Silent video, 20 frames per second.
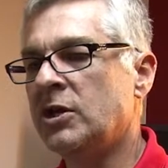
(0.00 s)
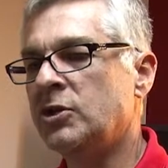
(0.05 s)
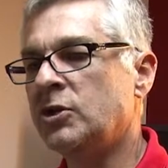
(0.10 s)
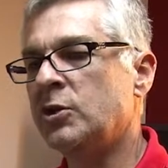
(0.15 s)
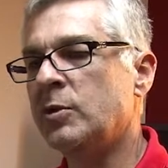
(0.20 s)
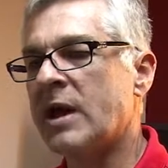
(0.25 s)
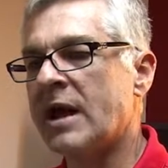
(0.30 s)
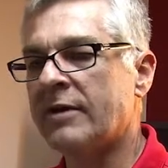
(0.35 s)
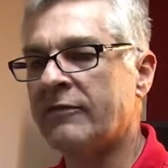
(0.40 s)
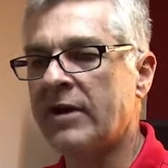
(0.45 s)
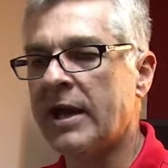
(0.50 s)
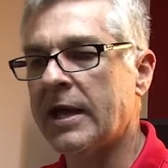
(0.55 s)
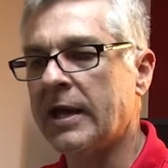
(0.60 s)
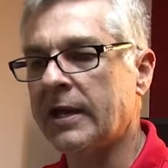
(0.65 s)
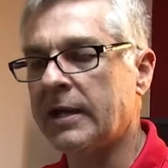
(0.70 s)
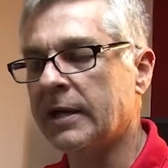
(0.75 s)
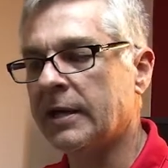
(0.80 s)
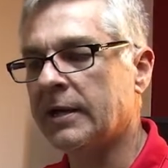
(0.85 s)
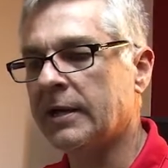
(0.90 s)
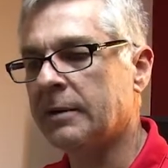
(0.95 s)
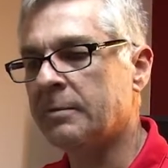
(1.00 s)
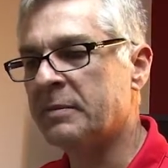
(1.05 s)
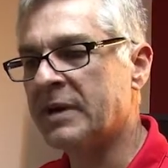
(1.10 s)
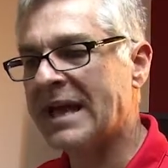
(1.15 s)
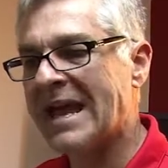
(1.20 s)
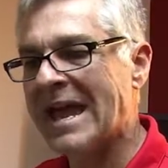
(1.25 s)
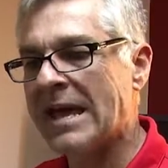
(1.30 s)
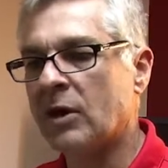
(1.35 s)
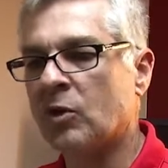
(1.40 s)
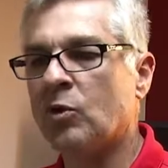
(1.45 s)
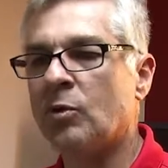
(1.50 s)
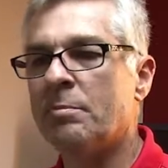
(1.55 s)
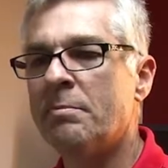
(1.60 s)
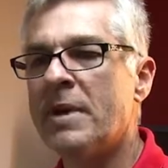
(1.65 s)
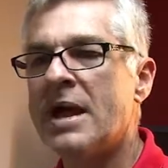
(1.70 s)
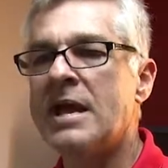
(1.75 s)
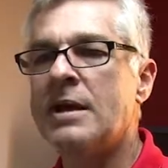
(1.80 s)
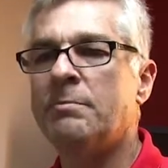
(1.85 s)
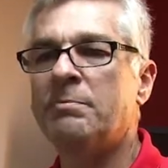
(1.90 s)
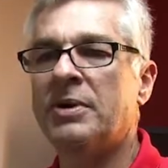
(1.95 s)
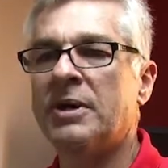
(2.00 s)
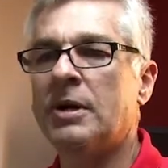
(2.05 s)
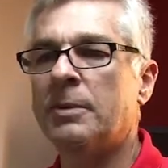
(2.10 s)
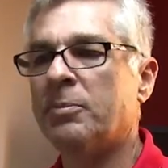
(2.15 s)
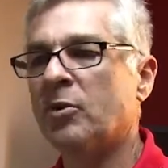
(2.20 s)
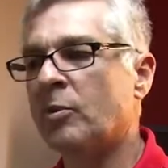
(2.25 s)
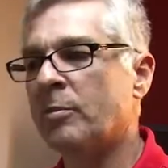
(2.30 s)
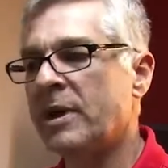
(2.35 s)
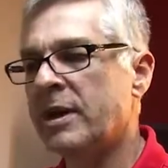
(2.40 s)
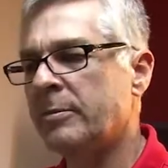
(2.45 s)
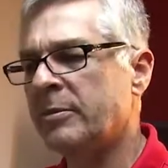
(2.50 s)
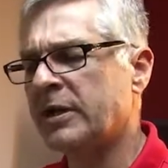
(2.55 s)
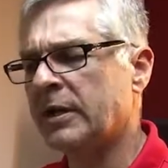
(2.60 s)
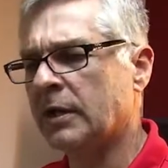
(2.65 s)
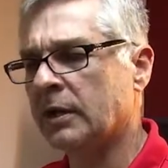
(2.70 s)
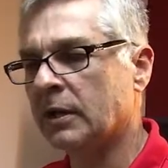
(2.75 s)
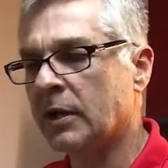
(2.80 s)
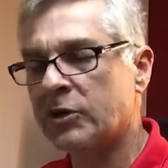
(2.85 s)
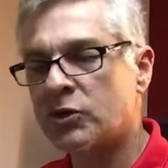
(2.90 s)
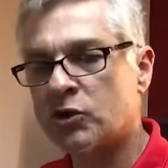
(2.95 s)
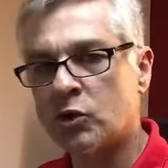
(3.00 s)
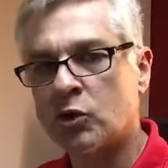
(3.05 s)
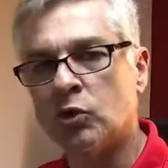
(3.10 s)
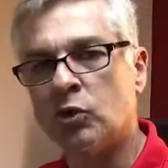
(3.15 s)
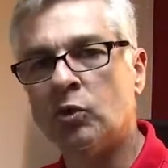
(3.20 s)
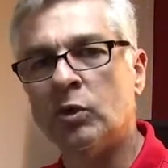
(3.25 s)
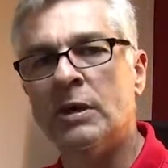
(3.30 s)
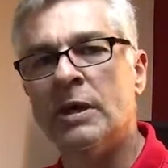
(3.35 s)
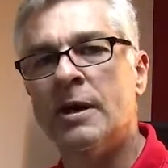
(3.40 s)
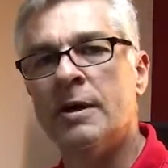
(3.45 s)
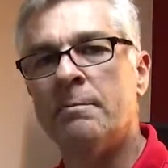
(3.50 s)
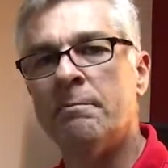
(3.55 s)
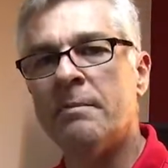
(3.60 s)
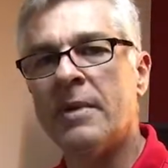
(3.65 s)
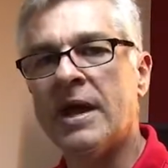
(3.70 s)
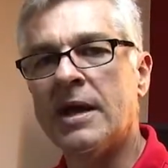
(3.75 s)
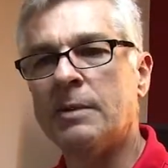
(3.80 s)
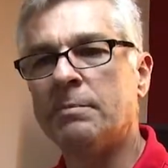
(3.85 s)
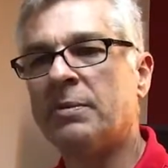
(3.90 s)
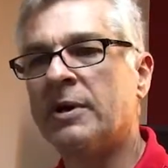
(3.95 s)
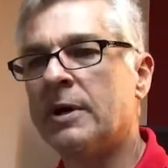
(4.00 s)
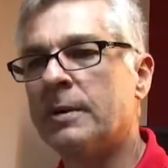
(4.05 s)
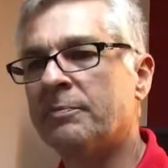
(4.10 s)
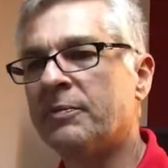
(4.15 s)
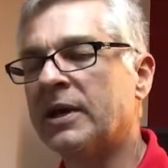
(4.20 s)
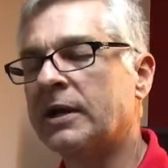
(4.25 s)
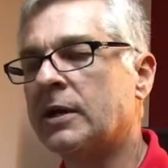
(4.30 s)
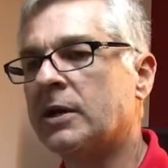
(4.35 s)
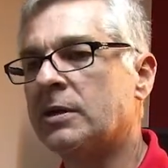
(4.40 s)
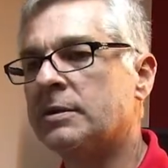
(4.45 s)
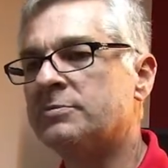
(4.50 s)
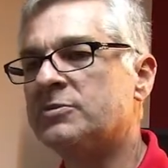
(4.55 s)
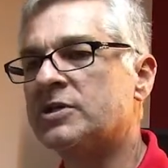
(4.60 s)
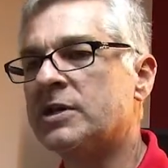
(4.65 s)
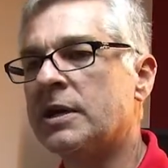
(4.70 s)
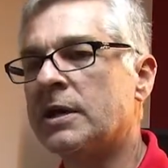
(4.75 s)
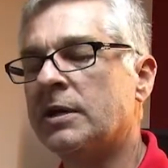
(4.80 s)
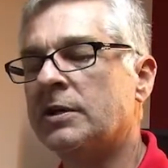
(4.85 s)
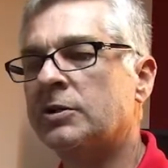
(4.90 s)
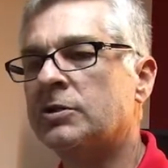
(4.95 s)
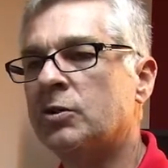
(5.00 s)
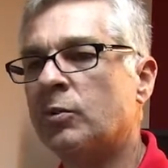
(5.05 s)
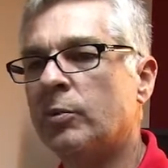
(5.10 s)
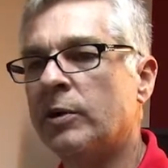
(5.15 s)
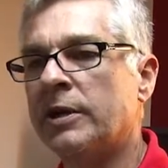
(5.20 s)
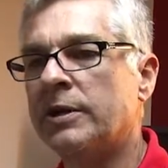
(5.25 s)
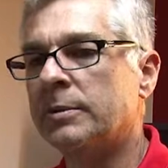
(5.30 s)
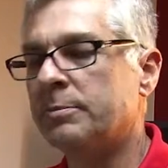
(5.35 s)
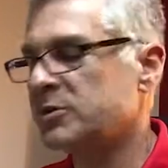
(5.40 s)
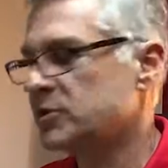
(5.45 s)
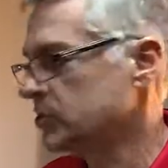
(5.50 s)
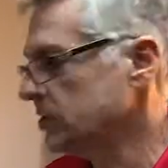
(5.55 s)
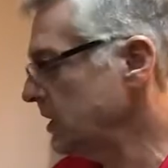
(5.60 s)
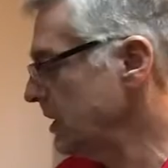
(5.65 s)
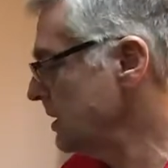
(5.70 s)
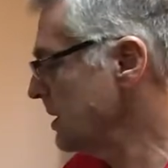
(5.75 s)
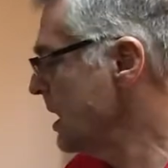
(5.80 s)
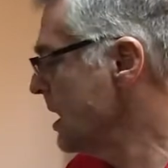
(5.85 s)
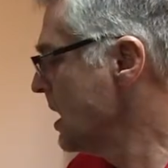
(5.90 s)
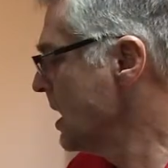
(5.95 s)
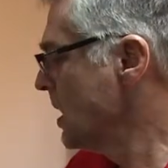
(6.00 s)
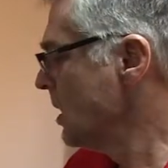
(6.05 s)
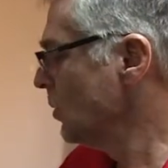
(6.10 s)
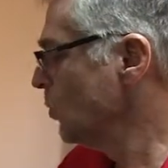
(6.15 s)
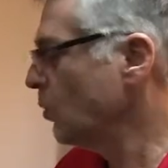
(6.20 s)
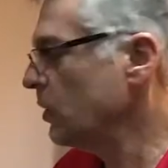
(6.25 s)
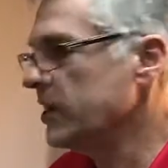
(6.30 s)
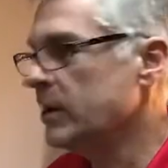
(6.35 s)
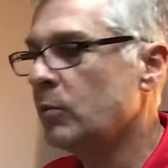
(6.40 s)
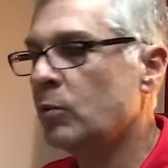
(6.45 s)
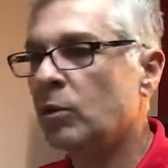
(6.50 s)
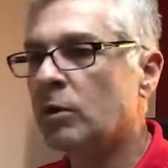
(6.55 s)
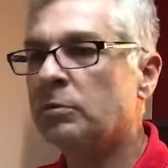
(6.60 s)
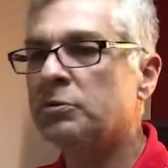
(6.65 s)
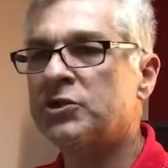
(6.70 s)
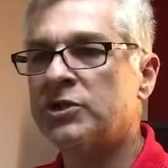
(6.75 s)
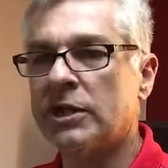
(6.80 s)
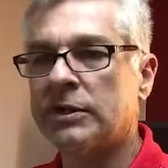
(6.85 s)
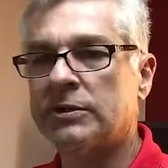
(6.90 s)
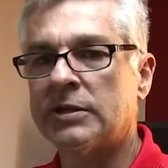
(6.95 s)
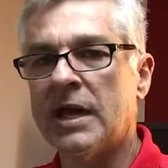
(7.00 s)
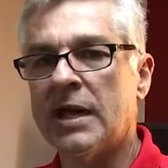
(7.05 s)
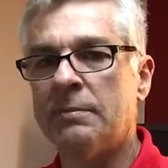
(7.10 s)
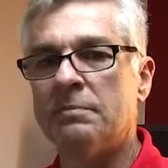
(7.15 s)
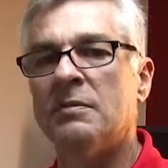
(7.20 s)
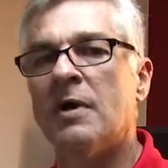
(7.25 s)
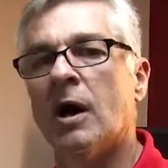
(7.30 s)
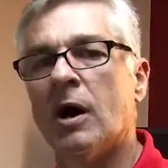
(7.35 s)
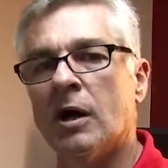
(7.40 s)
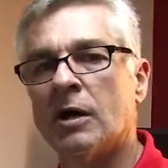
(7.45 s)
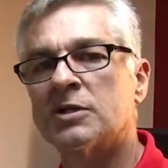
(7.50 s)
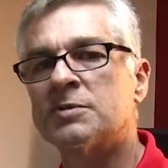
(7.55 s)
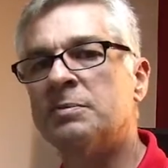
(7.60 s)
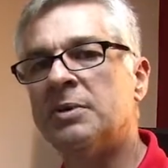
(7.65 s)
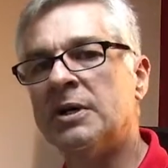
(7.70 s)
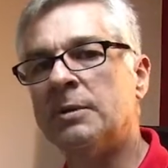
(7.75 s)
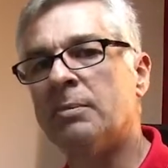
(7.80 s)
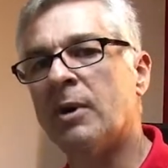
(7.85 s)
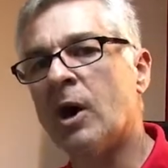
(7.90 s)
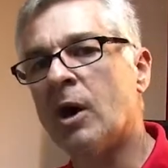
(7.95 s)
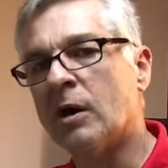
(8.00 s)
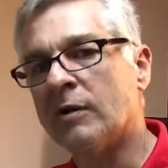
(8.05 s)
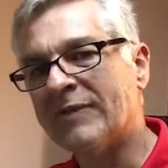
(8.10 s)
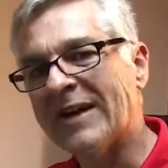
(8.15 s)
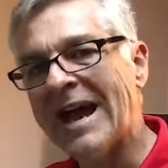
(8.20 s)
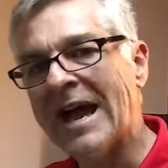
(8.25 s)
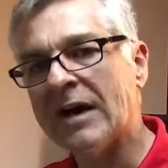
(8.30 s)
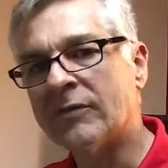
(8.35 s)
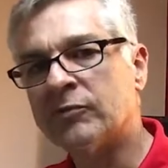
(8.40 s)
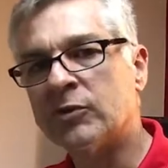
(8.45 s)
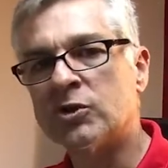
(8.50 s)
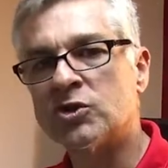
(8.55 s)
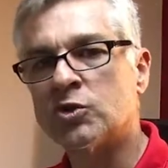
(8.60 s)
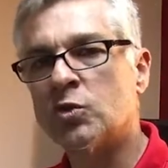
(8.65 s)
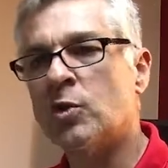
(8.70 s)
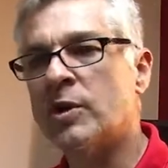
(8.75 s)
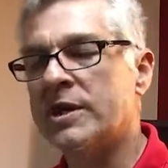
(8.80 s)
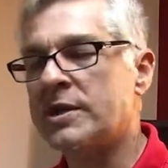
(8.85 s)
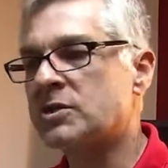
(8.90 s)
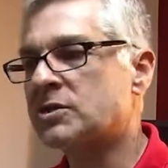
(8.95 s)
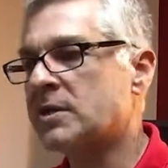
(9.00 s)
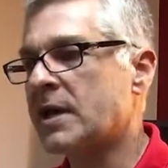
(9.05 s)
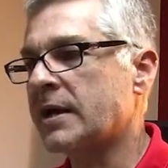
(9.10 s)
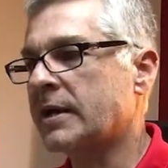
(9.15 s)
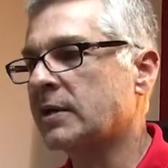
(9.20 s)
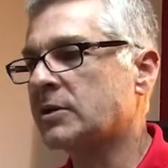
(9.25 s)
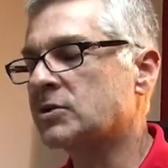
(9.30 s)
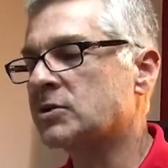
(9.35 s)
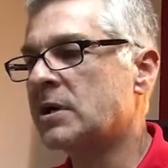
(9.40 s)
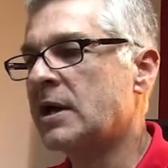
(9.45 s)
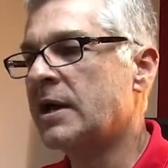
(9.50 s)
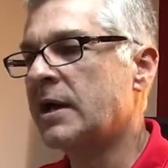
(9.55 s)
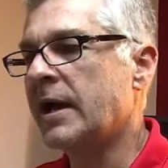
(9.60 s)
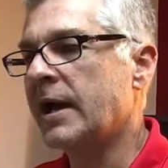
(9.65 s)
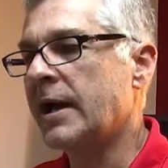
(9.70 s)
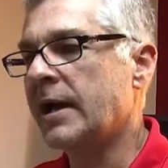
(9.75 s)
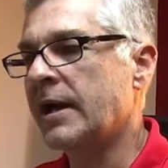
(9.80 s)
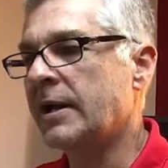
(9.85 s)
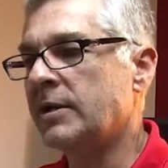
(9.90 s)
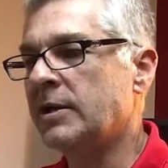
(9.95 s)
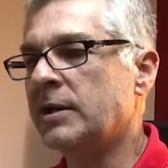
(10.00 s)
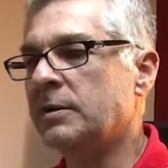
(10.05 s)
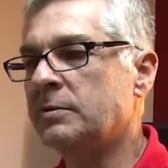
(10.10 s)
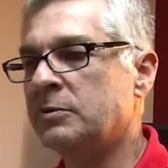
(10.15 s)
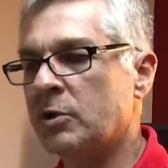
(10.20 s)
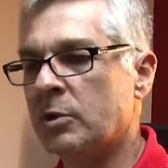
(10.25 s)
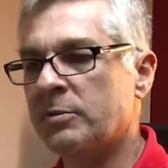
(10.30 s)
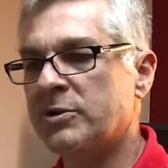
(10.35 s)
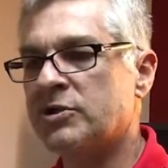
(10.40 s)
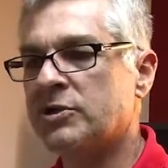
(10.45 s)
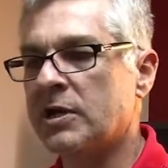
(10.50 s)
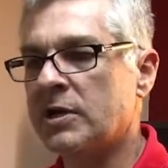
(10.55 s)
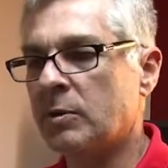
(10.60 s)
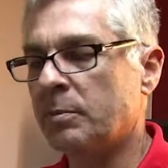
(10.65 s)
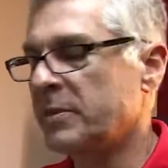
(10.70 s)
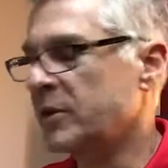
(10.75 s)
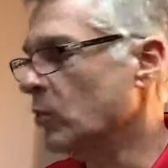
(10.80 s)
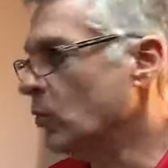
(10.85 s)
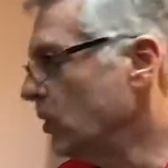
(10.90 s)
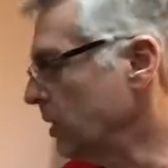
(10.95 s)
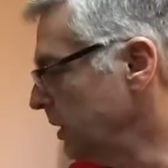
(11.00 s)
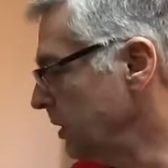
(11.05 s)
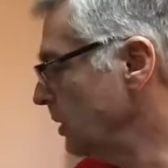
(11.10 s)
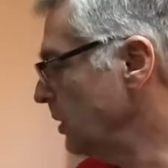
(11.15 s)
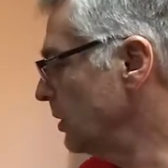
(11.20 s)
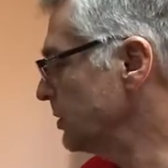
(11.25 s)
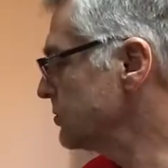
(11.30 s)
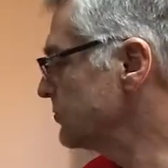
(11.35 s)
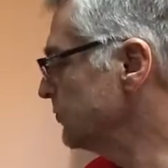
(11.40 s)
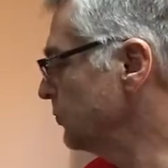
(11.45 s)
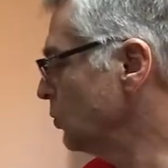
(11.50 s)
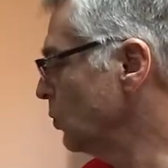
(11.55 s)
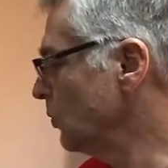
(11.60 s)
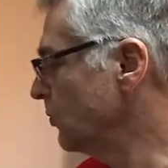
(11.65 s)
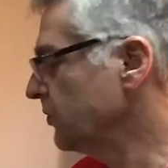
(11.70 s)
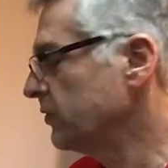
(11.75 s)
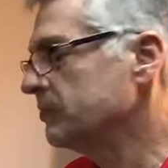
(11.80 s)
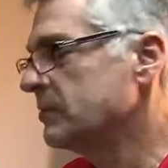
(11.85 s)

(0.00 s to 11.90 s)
then you have a mechanical main pump or maybe an electrical main pump that comes in to run the machine, we will shut that aux pump off after 20 seconds, and then your machine will be running on its full